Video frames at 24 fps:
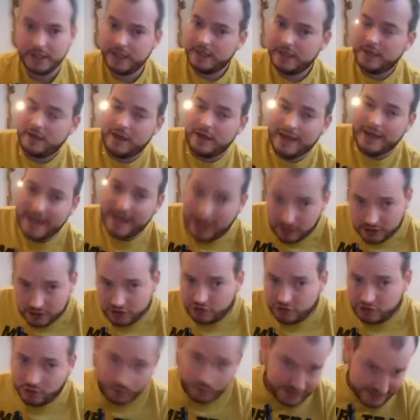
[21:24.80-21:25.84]
I now
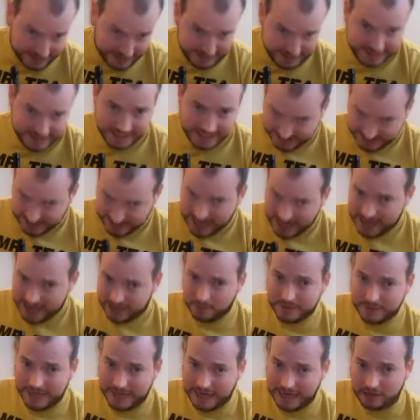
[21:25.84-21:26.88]
control d6 and
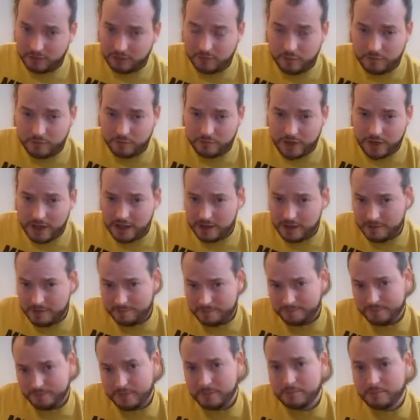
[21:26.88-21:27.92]
I'm getting on with
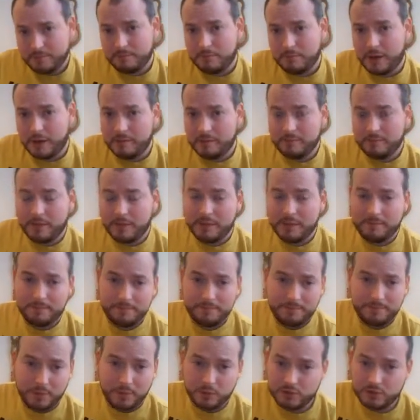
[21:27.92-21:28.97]
my
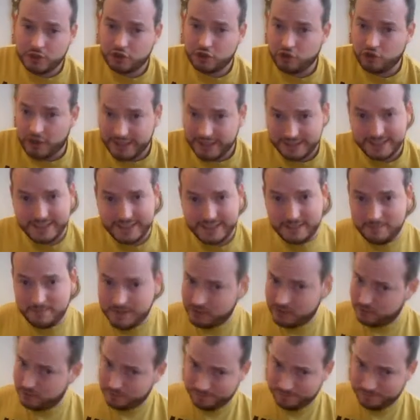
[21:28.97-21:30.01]
pawn strikes in the
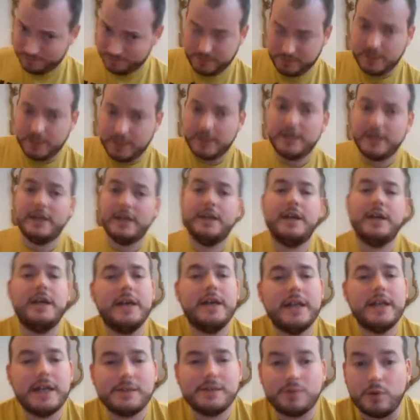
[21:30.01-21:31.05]
middle.
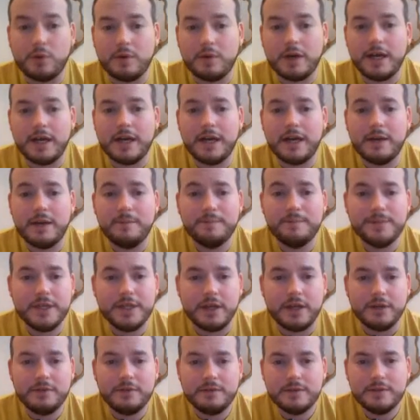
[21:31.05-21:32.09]
That's what, you
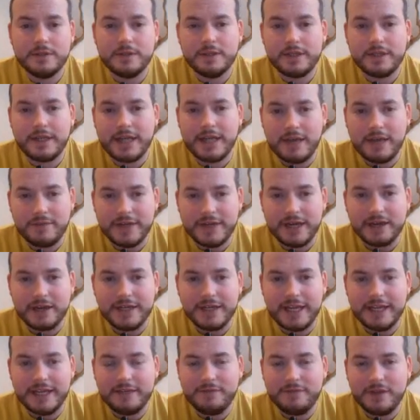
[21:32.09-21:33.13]
know, every now and
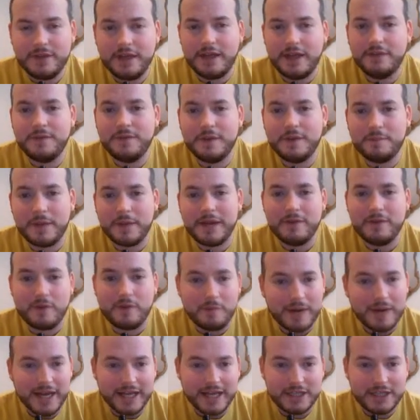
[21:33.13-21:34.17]
then, if you play with a
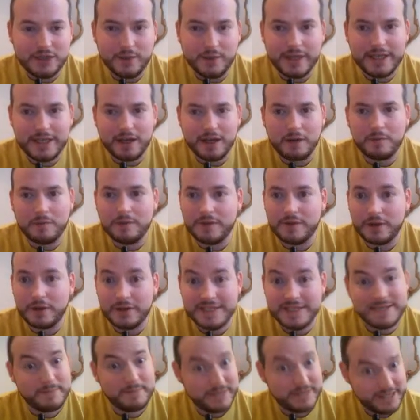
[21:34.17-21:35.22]
plan, you end up with a
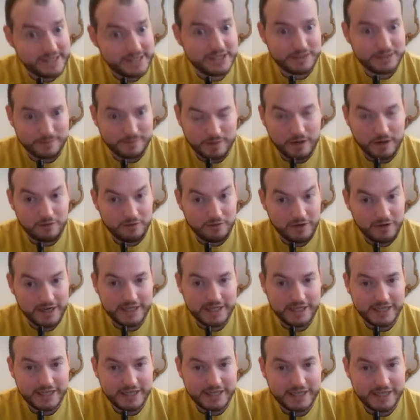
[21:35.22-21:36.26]
nicer position. A really
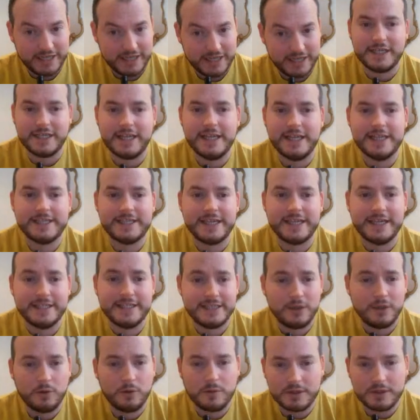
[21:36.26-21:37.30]
nice position in this
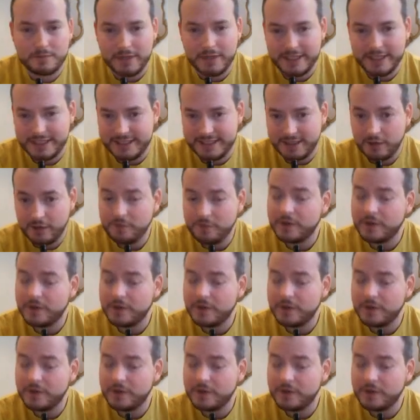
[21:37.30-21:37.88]
case. Almost plays itself.